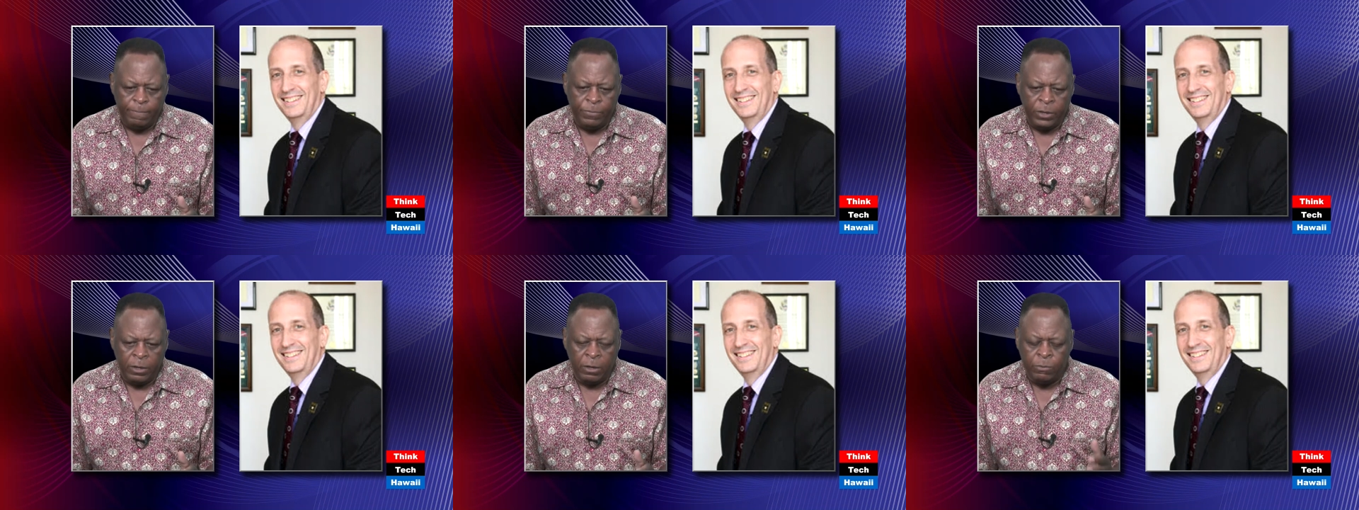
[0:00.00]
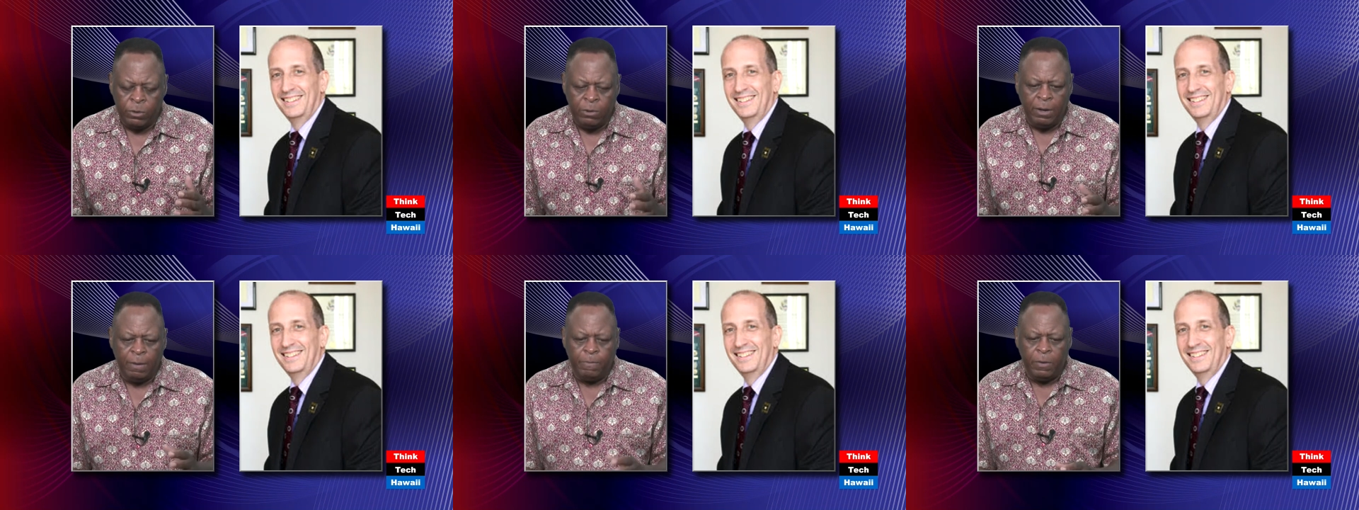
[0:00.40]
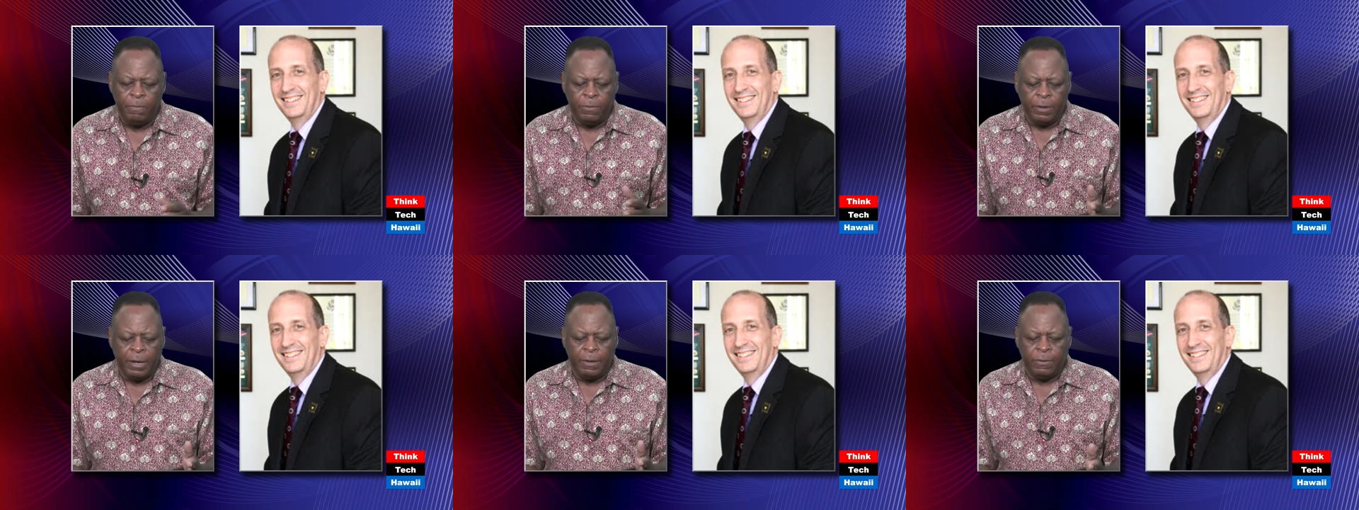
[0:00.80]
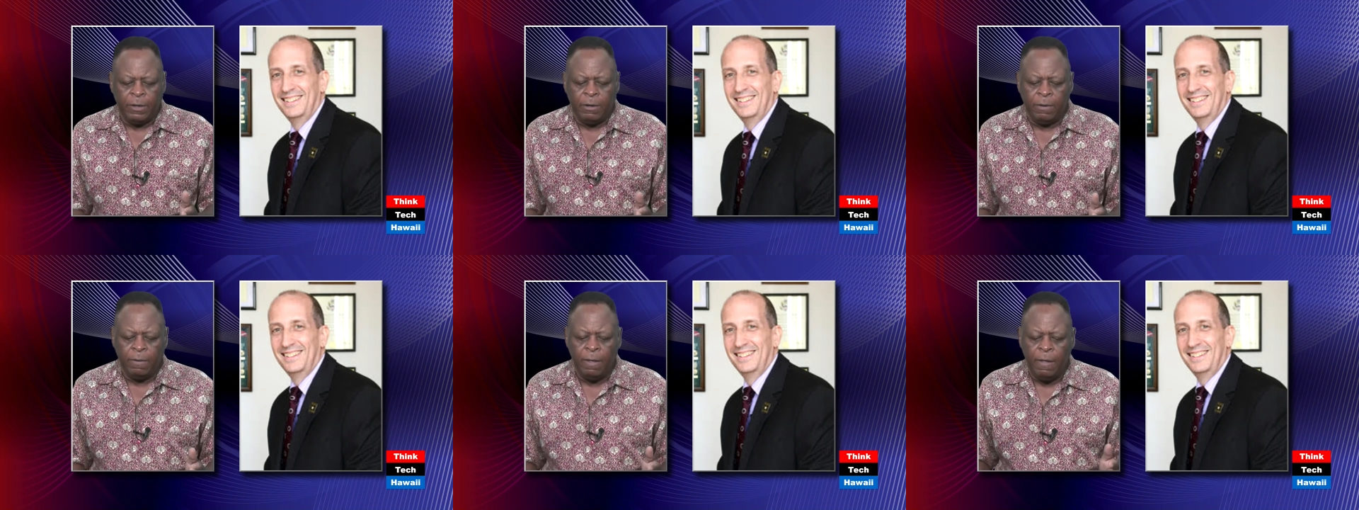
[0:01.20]
Speaker 1: You know when you have people out
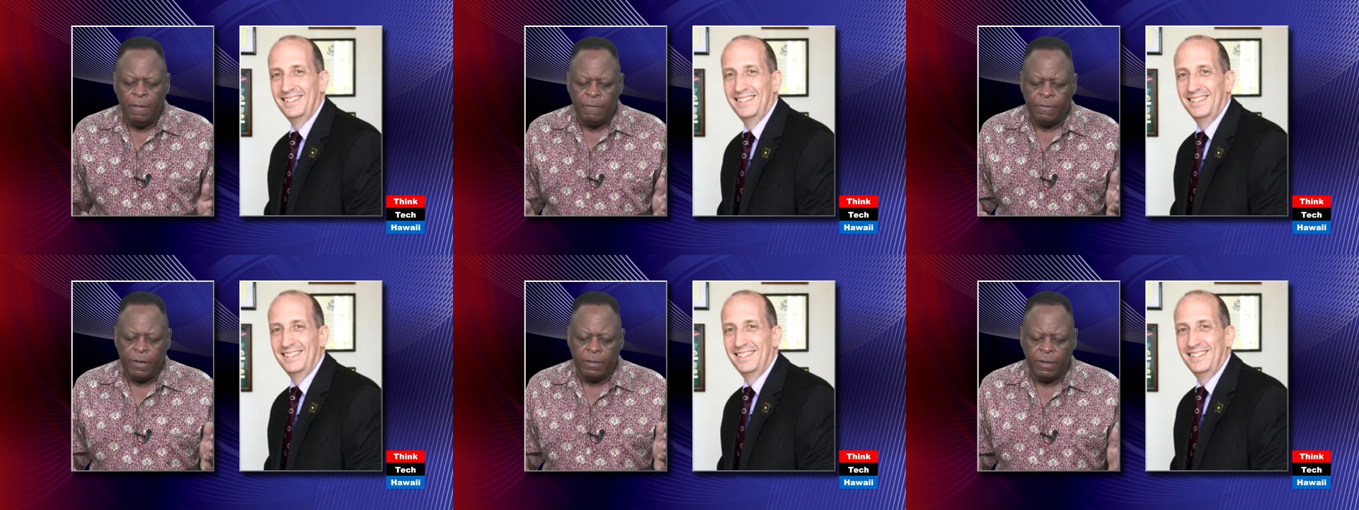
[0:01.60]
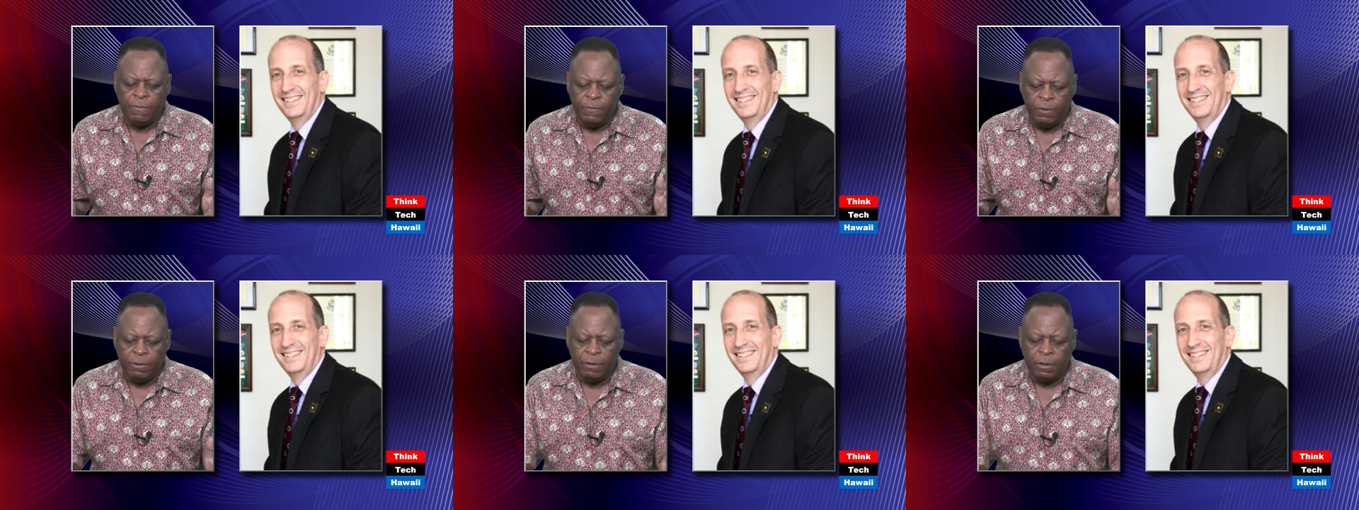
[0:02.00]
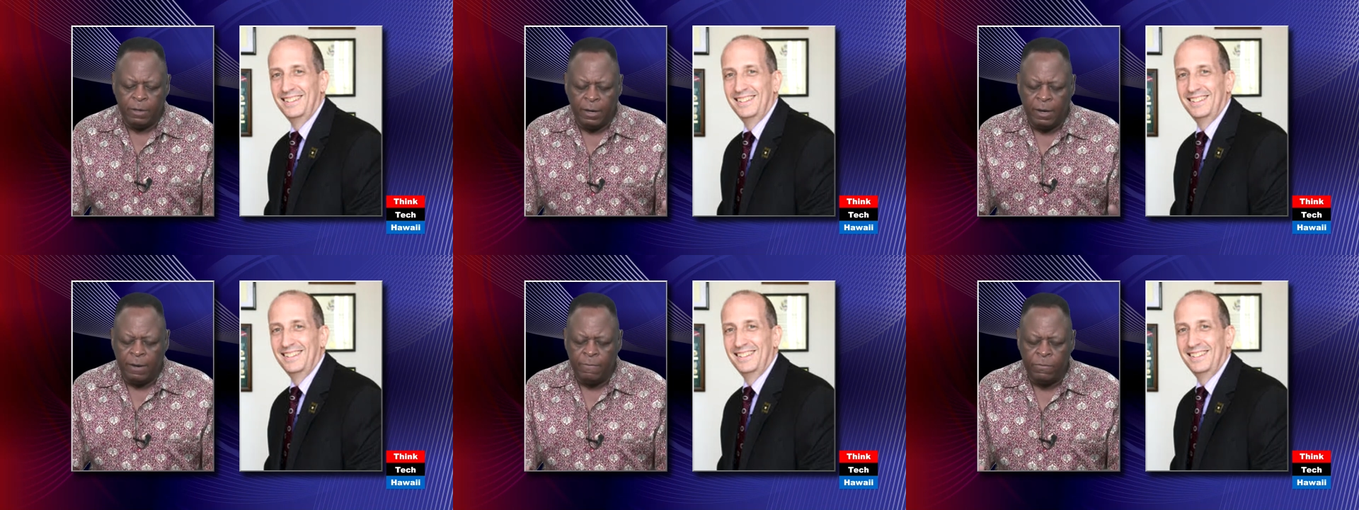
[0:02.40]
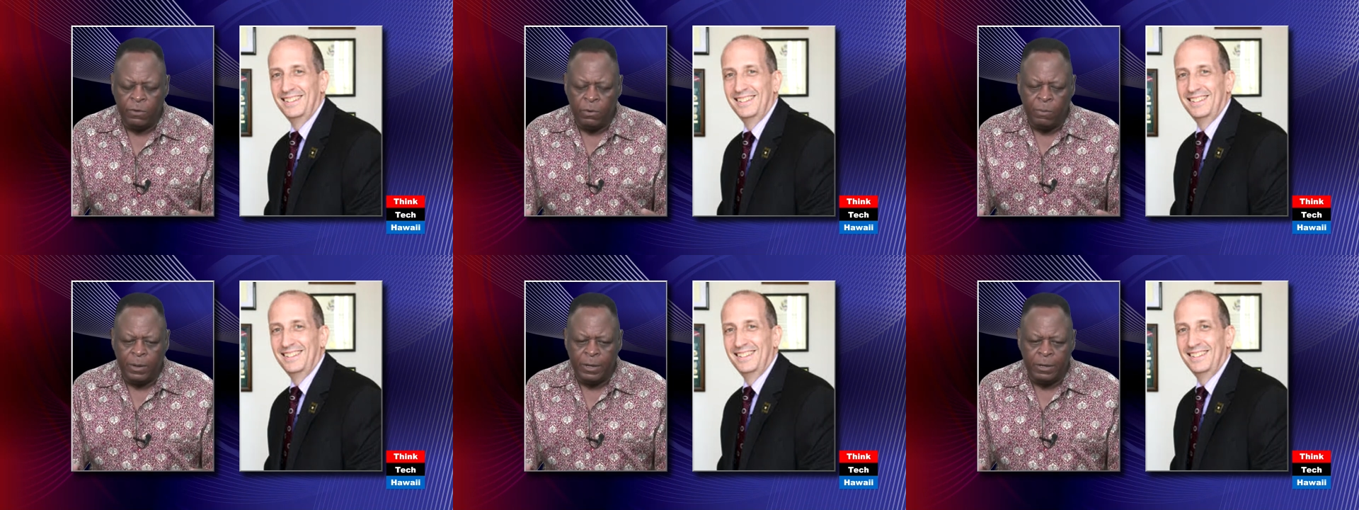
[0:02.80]
there that they feel that they have nobody